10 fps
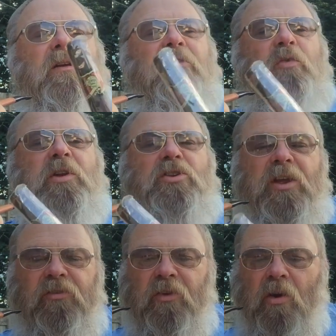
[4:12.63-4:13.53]
Sweet
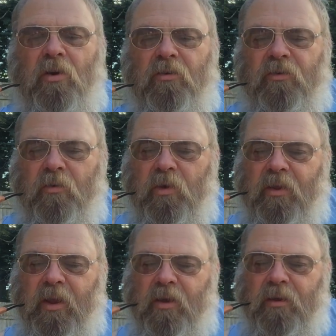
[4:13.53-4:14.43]
Jane cigars are
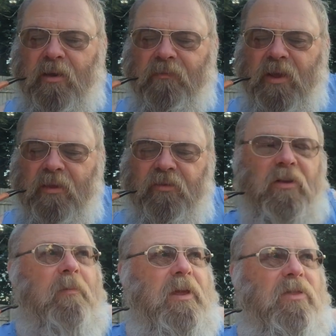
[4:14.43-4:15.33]
really good. I've got
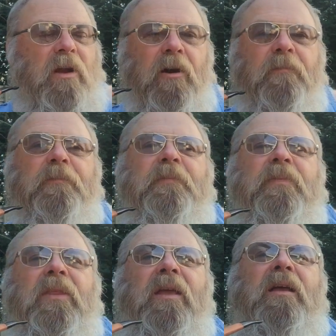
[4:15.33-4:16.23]
some in there.
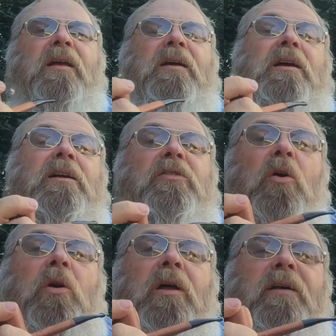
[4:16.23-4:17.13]

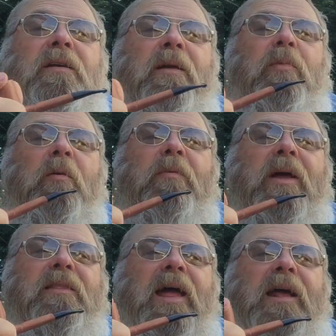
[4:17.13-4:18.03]
So they brought me
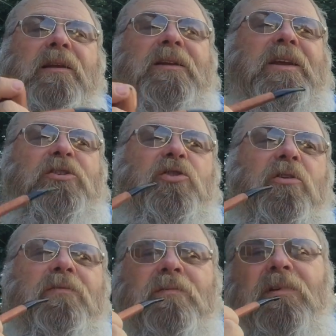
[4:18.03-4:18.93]
back that and a
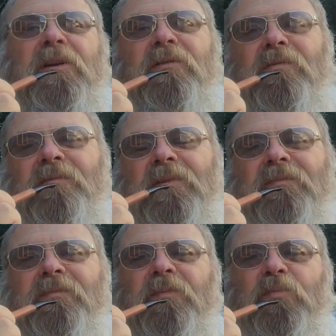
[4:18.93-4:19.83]
t-shirt. You know,
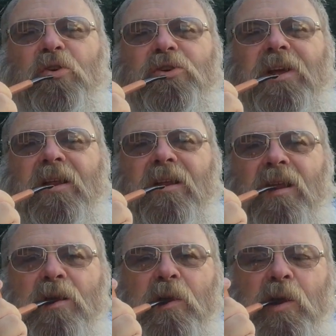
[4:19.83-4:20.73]
appreciate it.